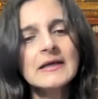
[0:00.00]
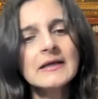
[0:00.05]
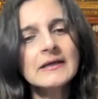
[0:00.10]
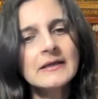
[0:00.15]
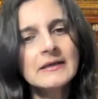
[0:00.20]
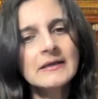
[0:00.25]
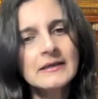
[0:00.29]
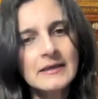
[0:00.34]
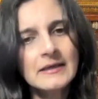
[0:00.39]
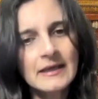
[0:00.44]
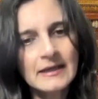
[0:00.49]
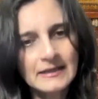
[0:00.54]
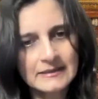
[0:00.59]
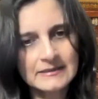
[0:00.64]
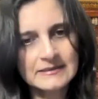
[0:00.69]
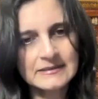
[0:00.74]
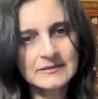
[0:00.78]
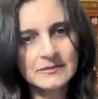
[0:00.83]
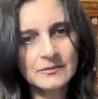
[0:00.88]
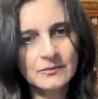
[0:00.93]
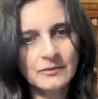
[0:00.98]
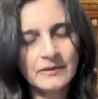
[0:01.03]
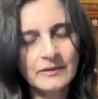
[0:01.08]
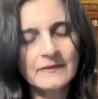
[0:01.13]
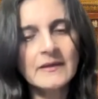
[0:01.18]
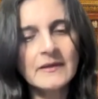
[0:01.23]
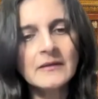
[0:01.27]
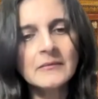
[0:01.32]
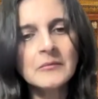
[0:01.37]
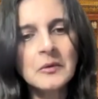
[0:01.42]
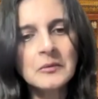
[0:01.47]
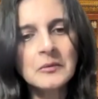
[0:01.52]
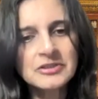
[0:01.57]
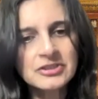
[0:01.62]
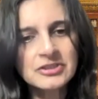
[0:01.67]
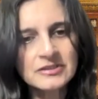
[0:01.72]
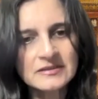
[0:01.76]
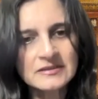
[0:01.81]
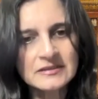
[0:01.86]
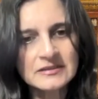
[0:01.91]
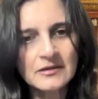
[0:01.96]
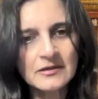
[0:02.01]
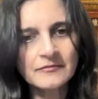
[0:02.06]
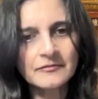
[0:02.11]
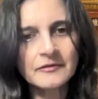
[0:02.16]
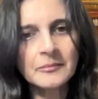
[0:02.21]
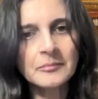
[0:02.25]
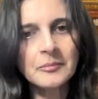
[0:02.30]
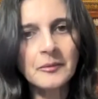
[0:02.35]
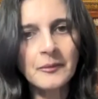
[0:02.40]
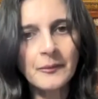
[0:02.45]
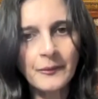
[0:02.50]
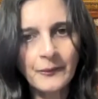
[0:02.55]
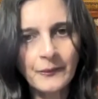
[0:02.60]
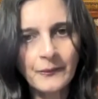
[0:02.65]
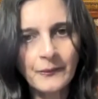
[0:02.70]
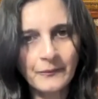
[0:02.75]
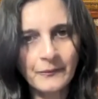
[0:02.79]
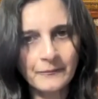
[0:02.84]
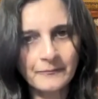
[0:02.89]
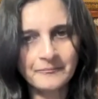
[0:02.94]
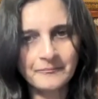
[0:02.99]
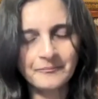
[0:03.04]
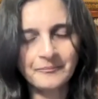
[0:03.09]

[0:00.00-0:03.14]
connects with the emotions of the poem,